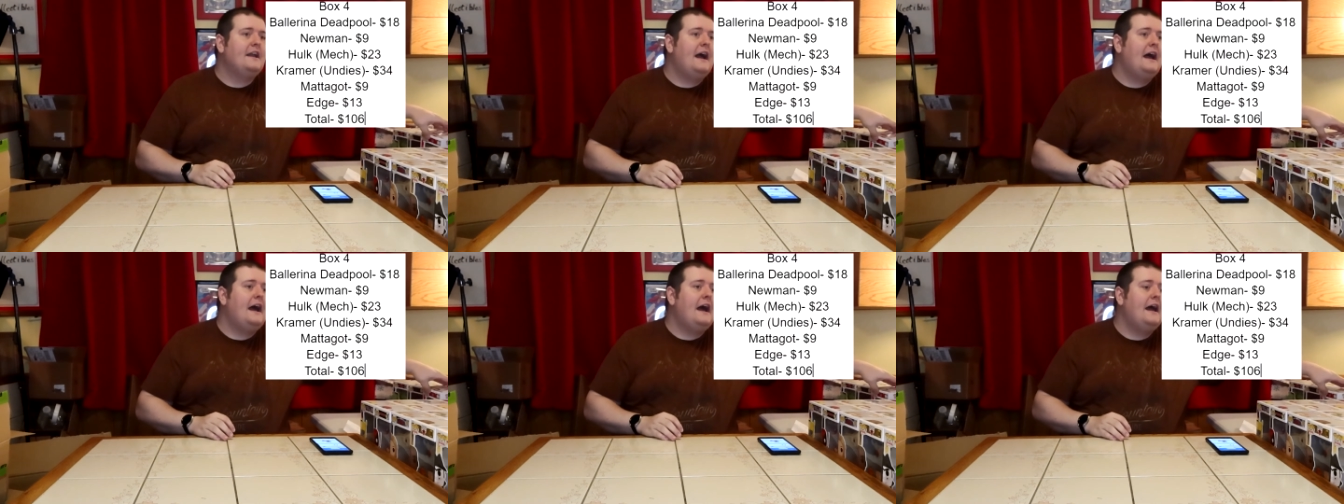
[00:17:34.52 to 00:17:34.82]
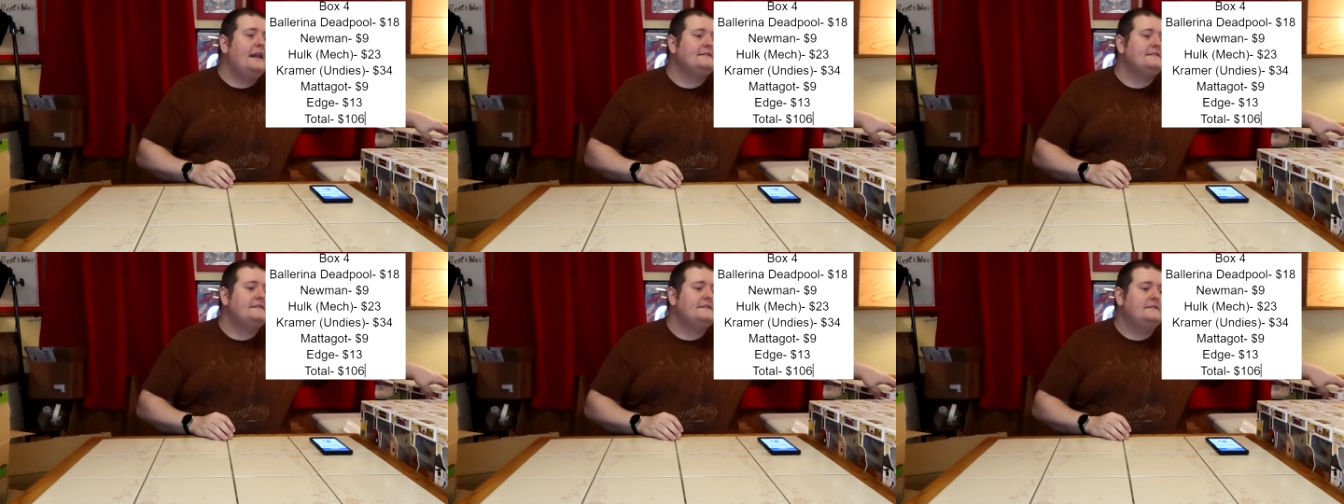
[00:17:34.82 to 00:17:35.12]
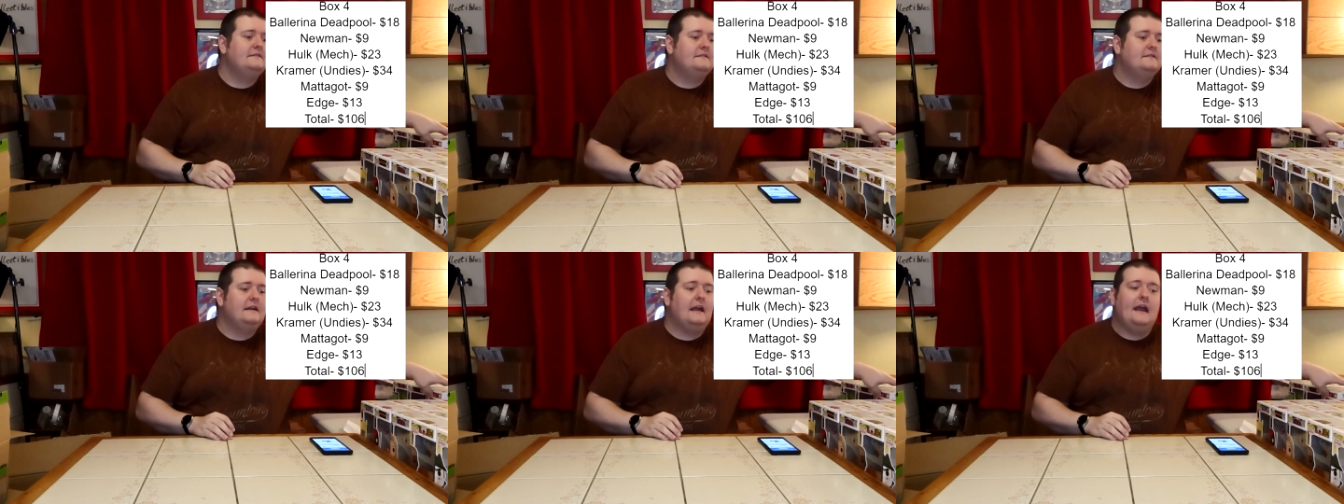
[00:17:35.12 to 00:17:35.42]
got
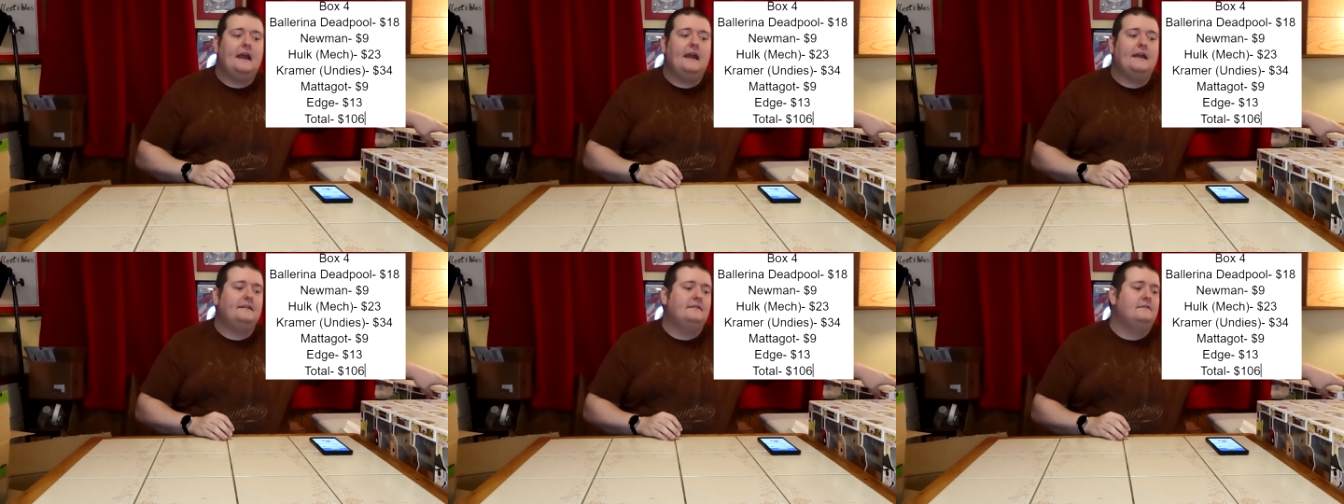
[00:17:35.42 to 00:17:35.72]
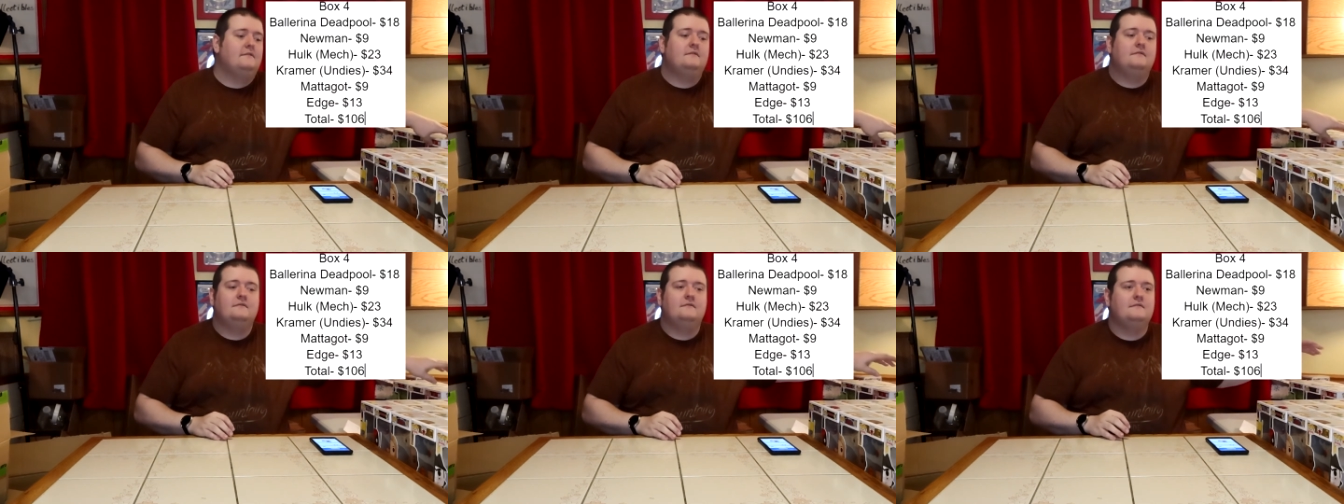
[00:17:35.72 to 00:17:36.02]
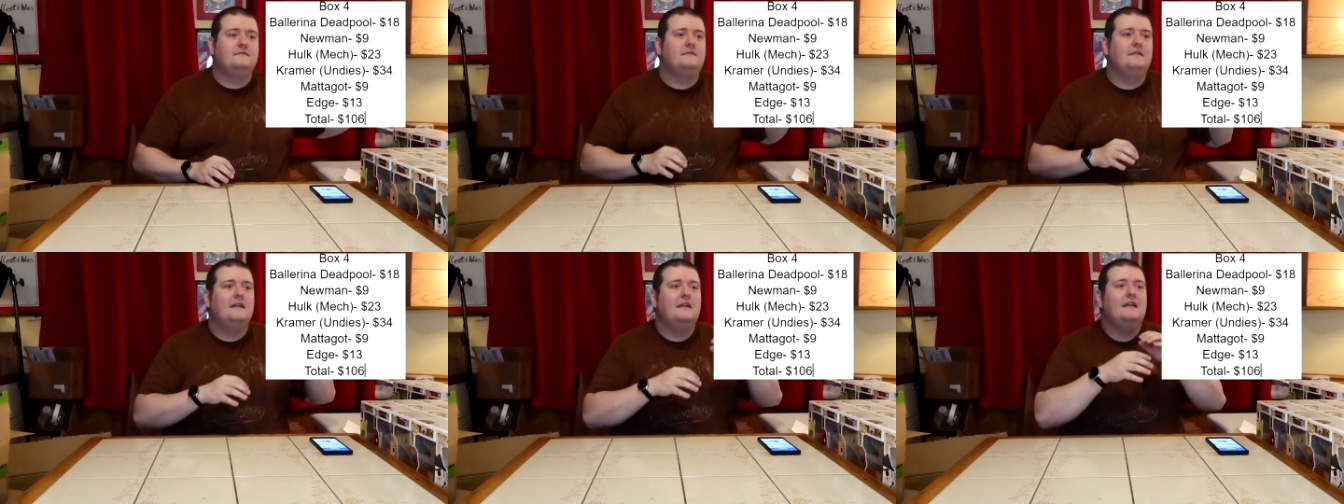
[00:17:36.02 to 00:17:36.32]
I
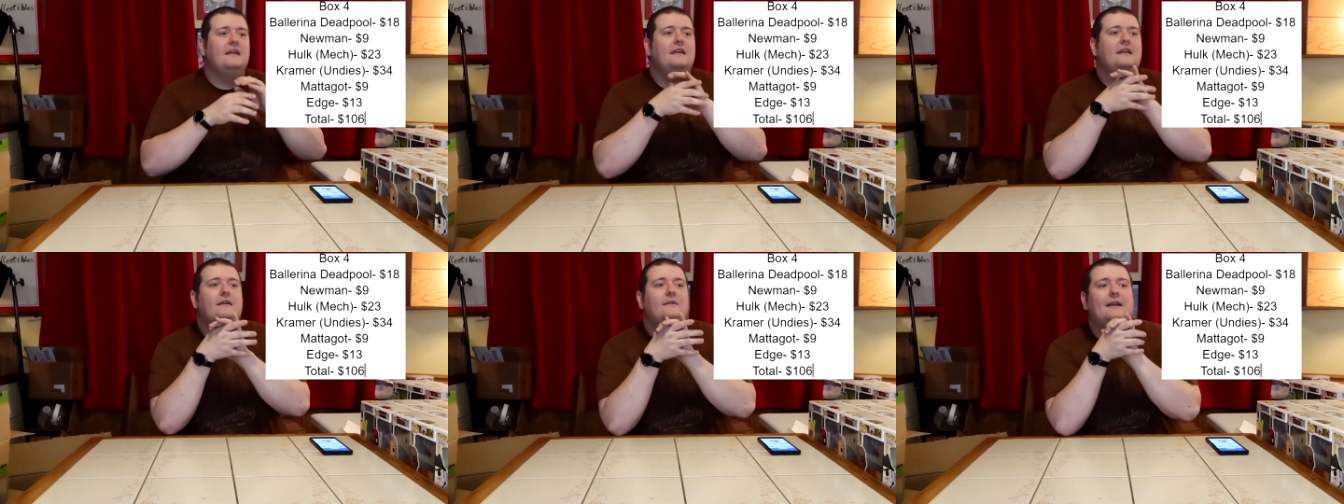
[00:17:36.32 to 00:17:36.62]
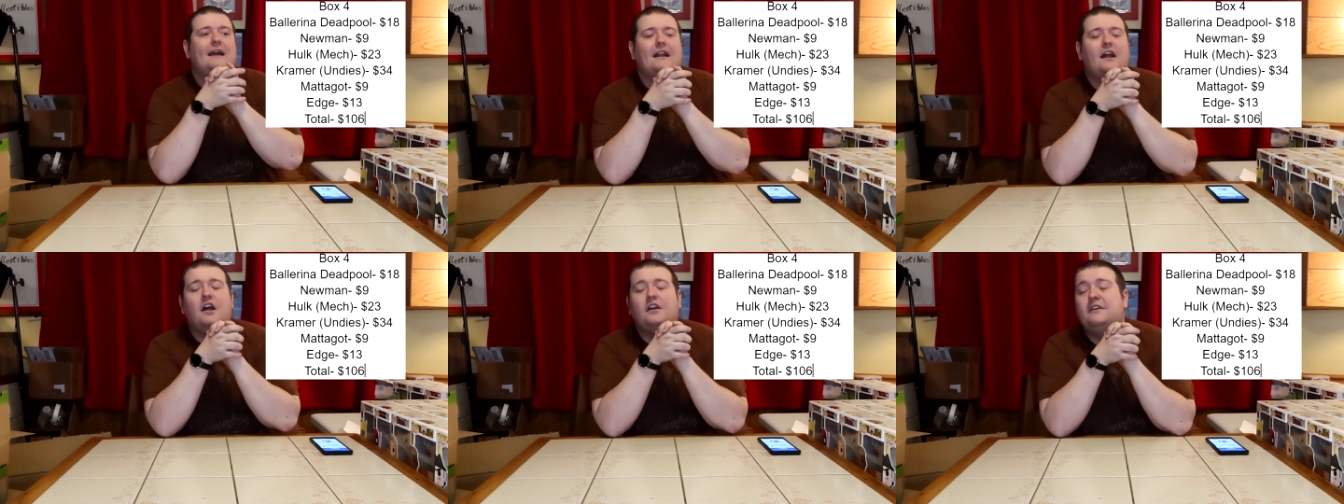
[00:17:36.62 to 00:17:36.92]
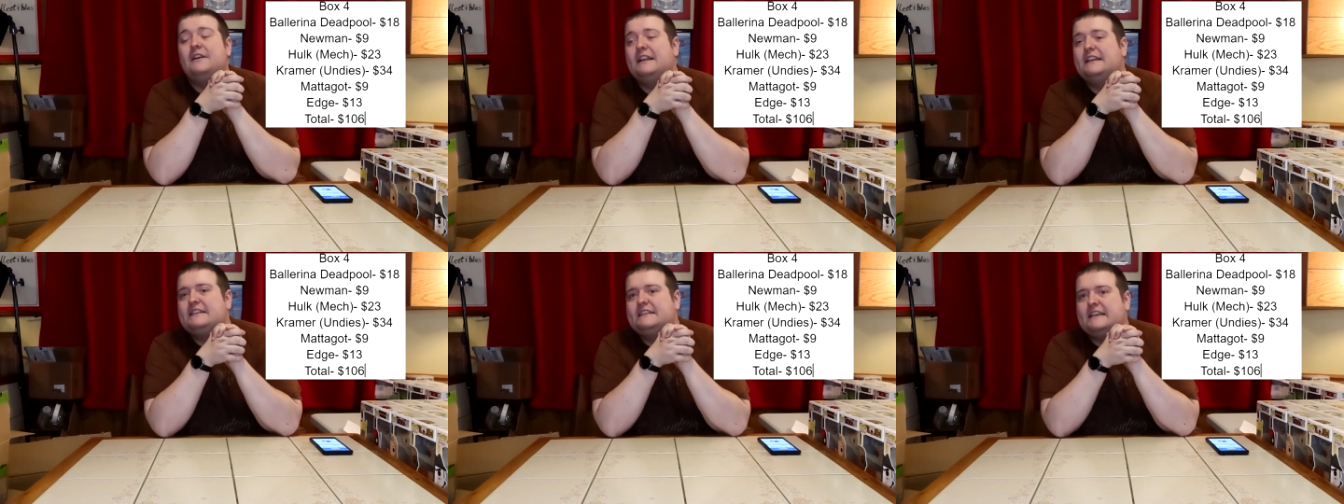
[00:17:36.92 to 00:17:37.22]
we have got
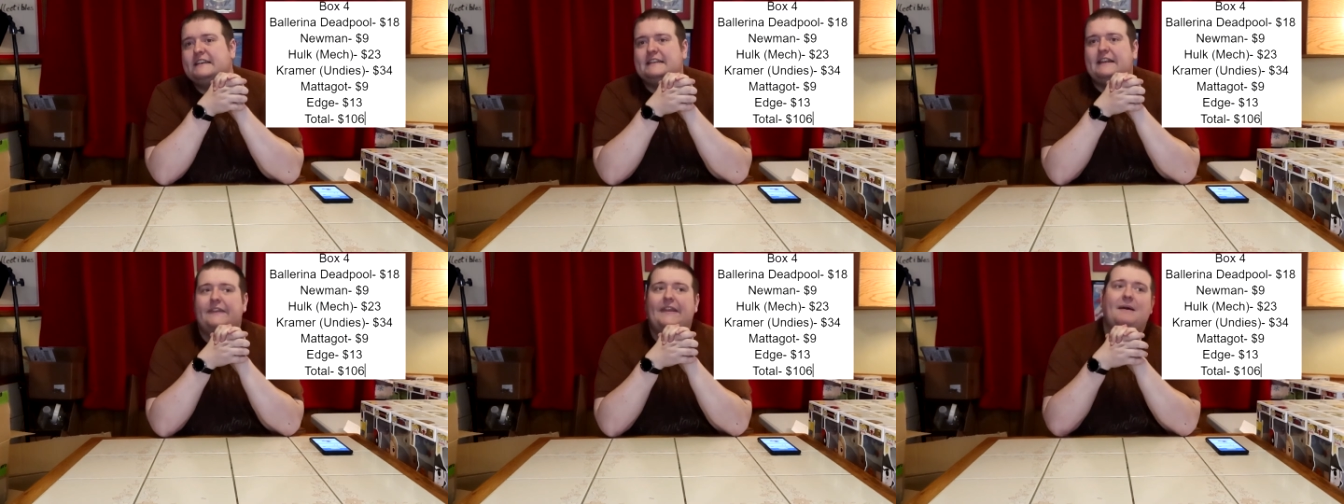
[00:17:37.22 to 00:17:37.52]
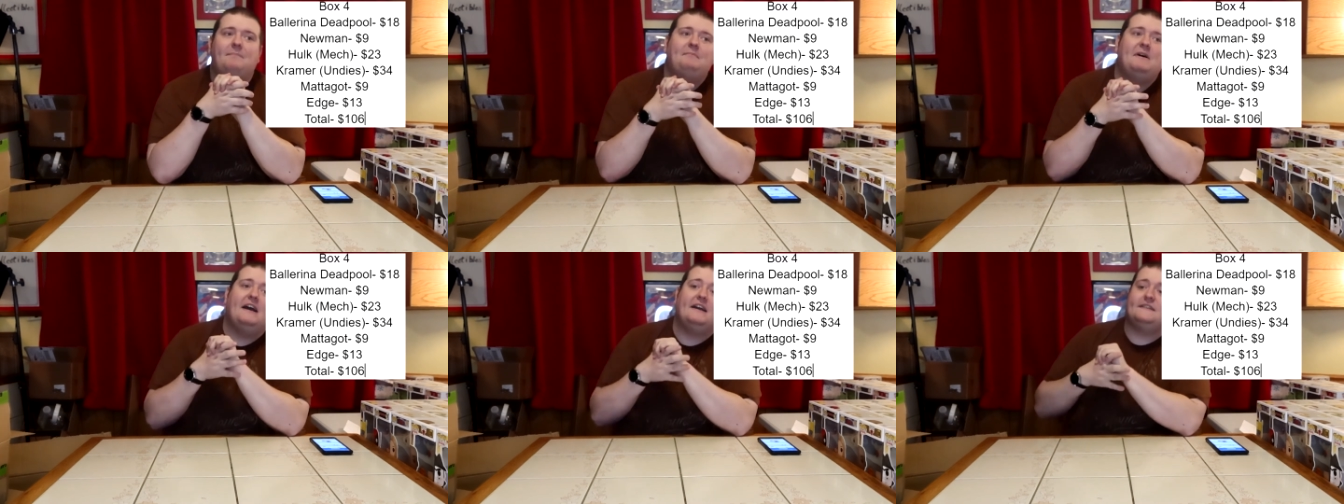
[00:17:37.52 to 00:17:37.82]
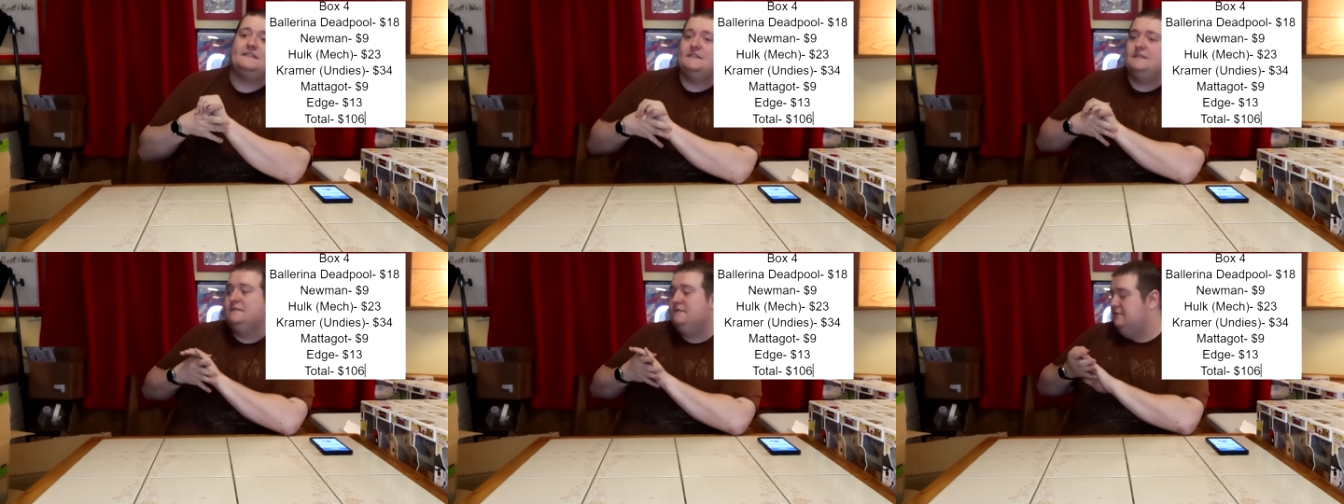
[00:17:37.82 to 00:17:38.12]
106 on that
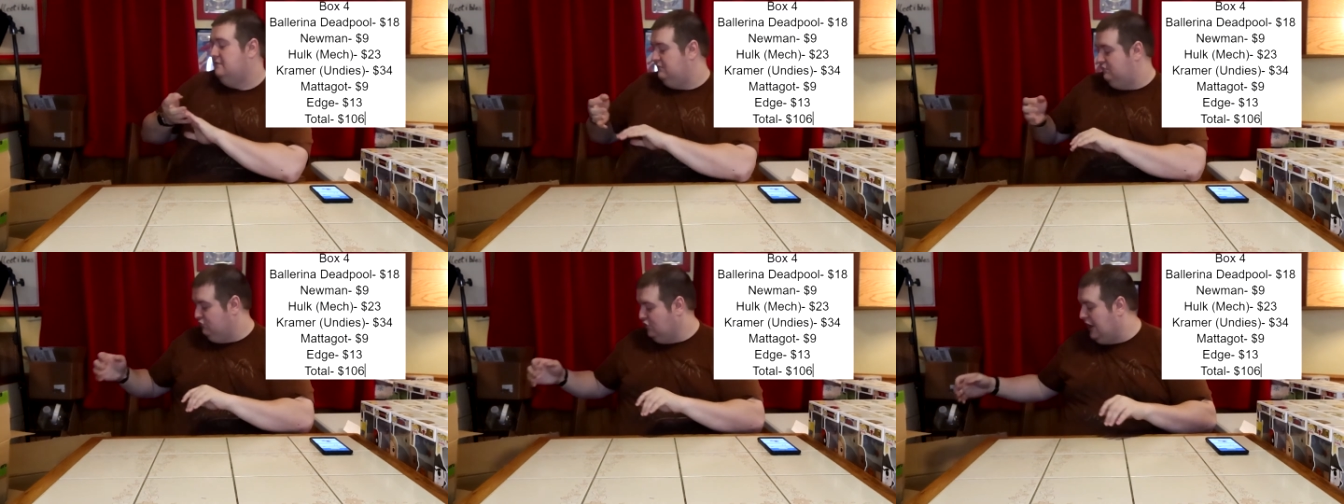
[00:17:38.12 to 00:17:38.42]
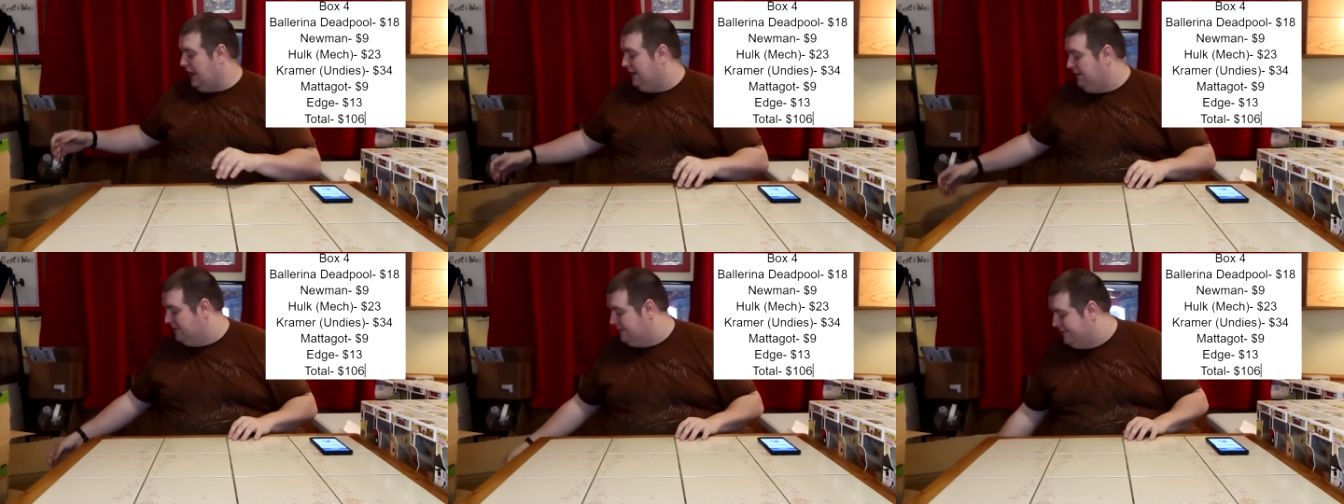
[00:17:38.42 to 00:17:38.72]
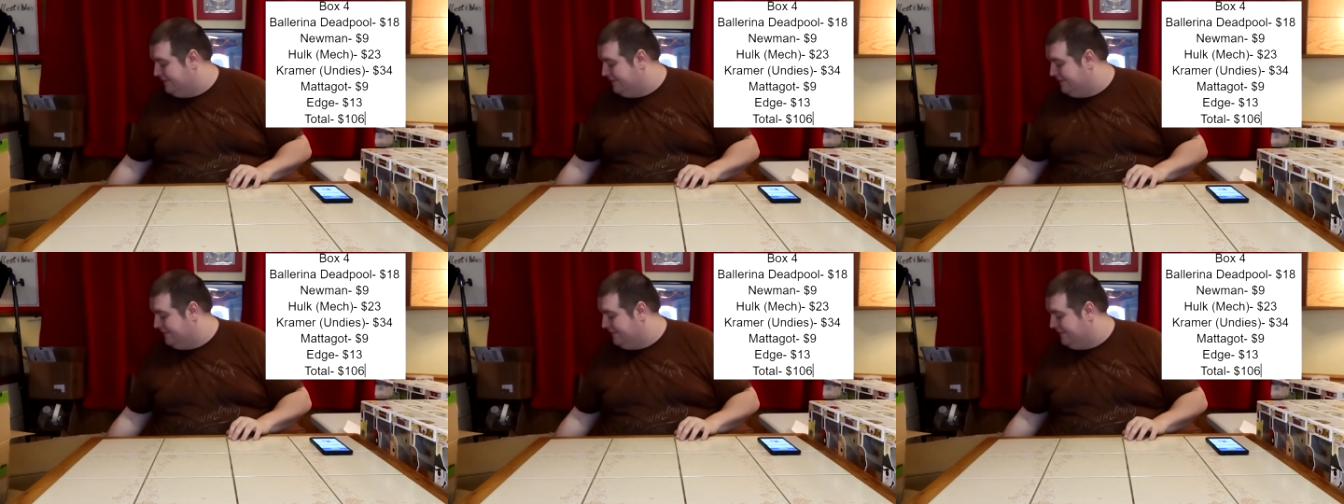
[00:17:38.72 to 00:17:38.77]
box. Okay.